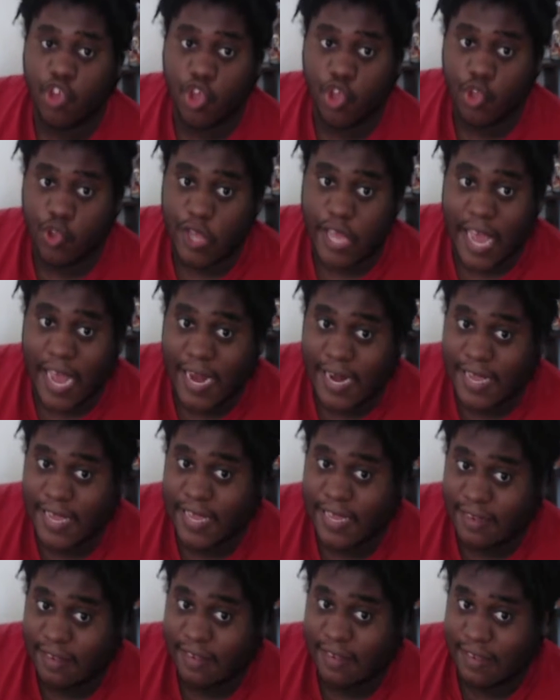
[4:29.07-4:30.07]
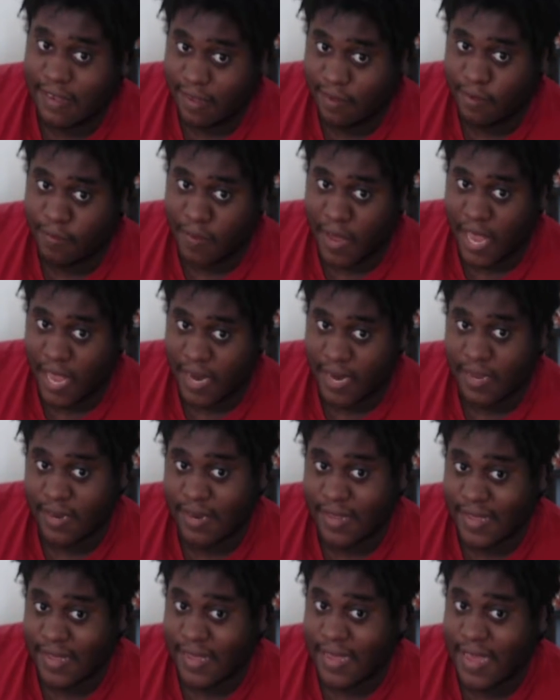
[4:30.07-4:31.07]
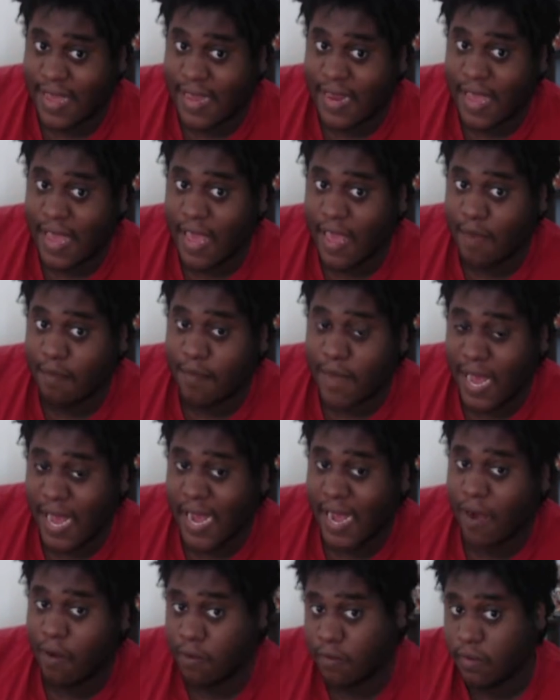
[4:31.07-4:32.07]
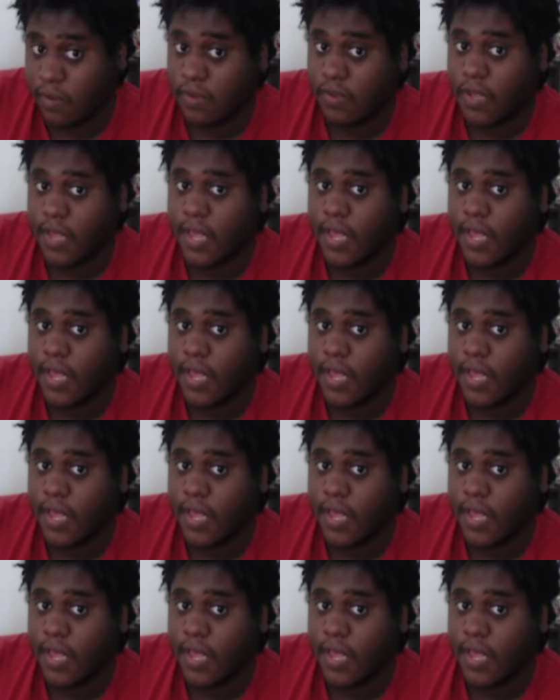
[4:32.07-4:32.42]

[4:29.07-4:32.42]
you got to get six mana to get him out.